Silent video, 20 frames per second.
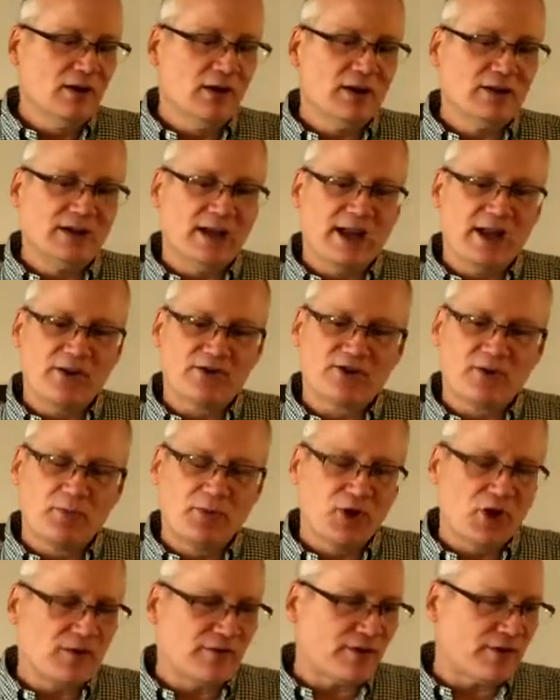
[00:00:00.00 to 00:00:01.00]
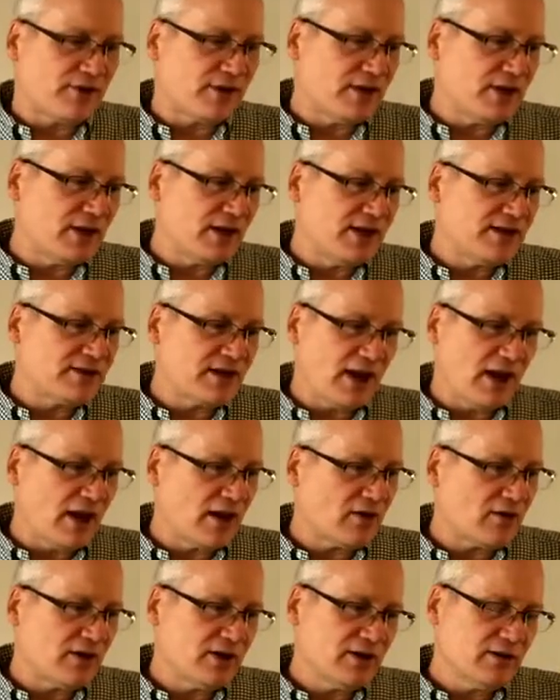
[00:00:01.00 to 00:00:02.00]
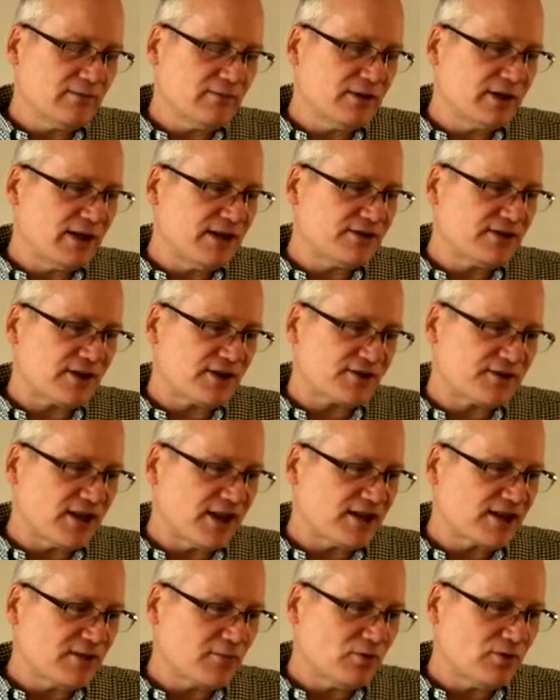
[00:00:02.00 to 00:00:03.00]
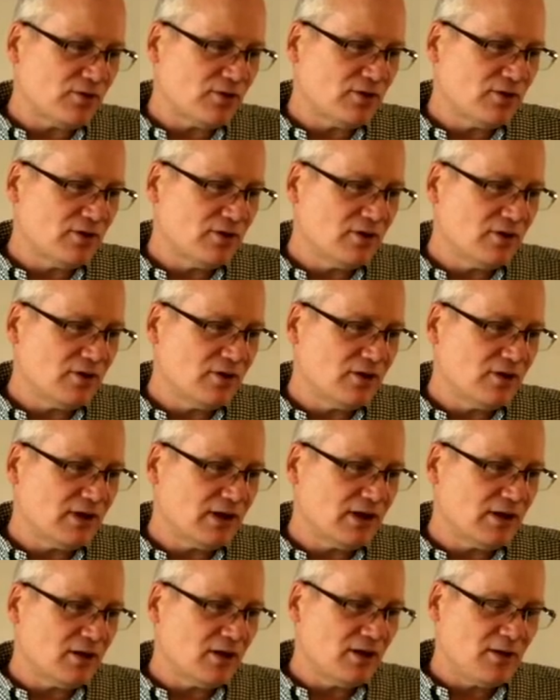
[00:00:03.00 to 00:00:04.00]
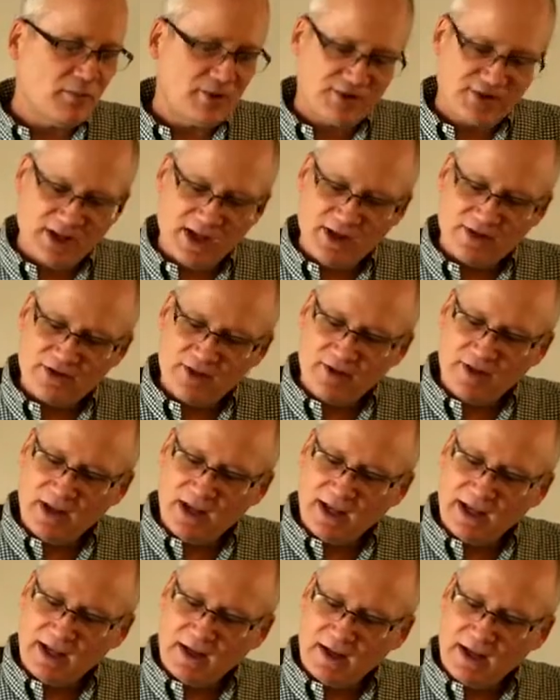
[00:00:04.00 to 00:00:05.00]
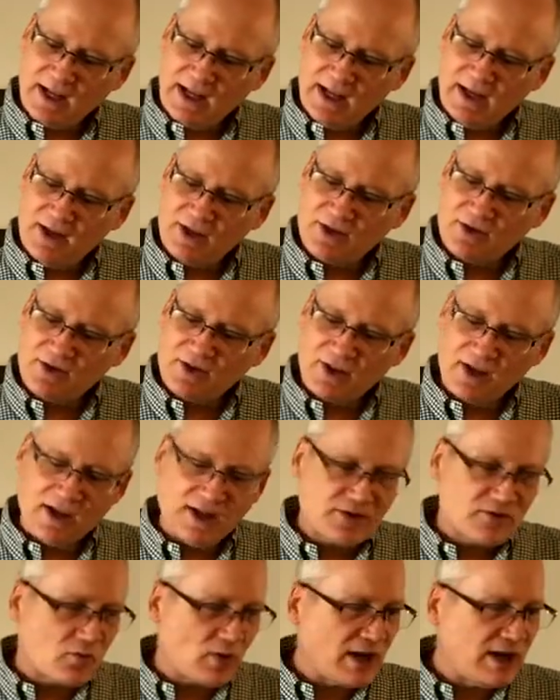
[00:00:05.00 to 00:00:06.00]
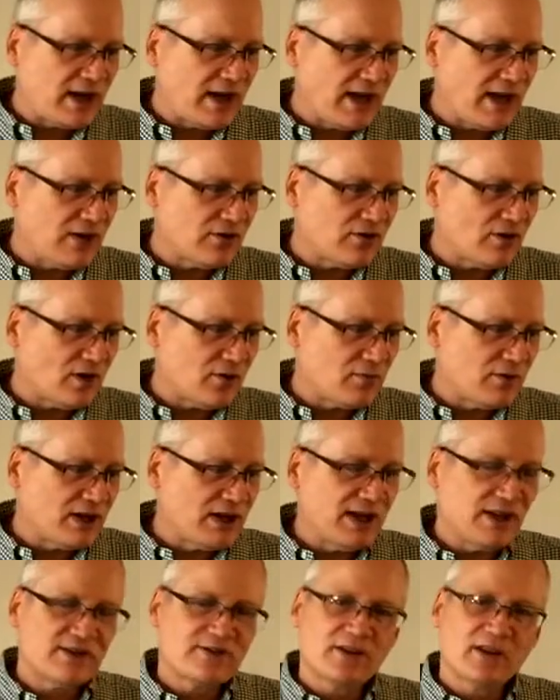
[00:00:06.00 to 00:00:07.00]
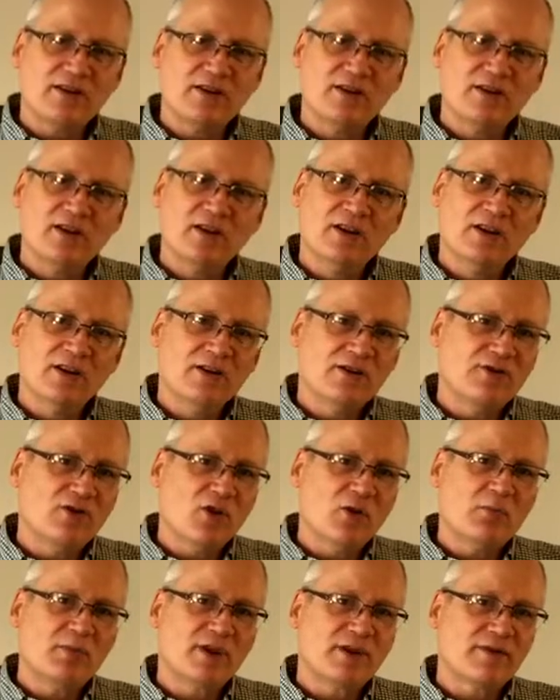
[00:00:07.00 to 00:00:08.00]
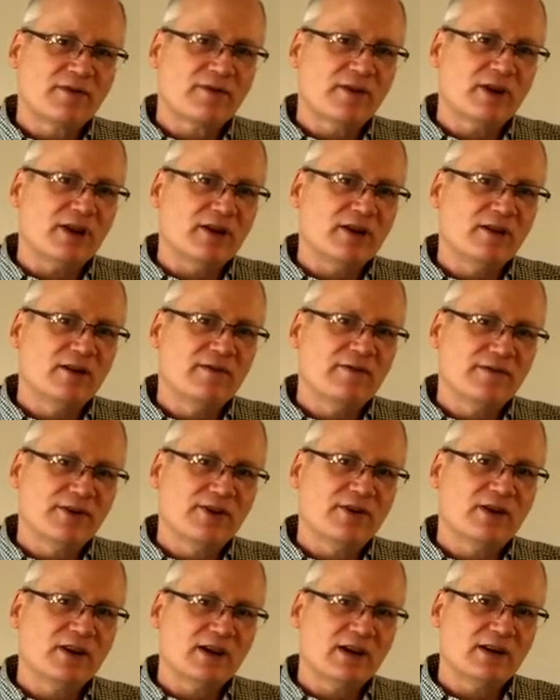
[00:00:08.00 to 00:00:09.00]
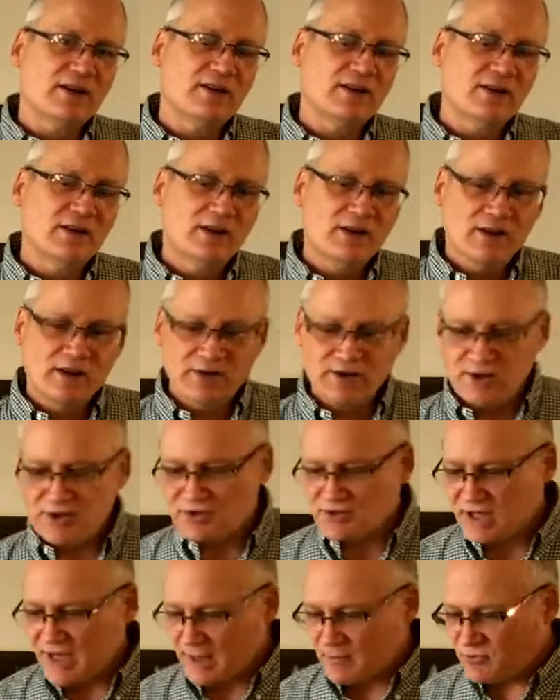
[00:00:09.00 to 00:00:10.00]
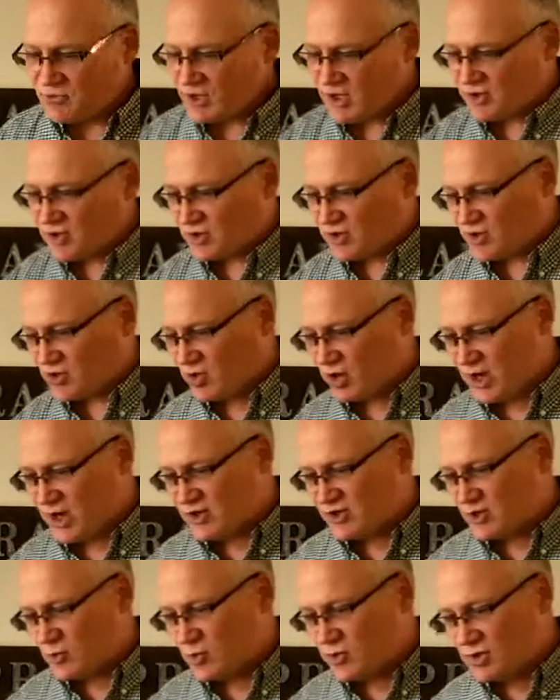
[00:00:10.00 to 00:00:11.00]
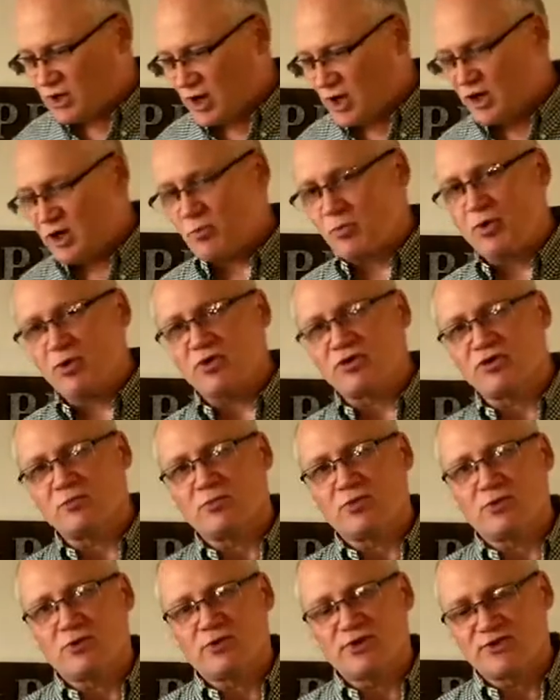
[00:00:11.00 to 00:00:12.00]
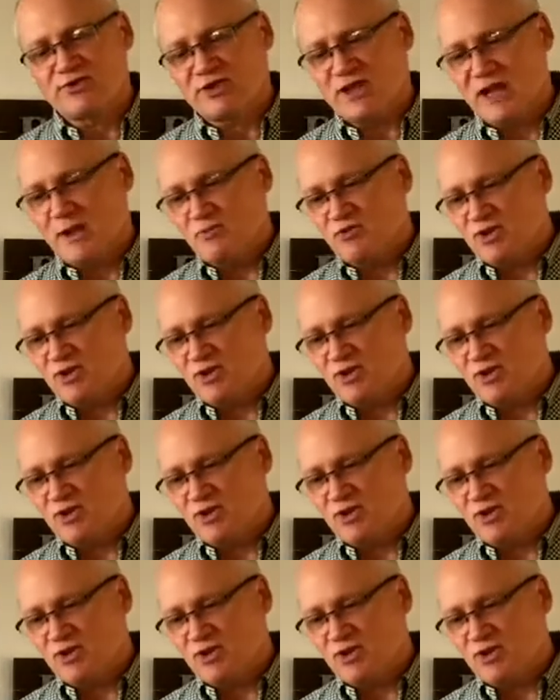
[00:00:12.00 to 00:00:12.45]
And yet here's the beautiful thing. He's caring, he's accessible. But see, here's the thing. He laid his, his right hand on me and he said, Don't be afraid. Fear not. The same Jesus Christ who is unapproachable, the same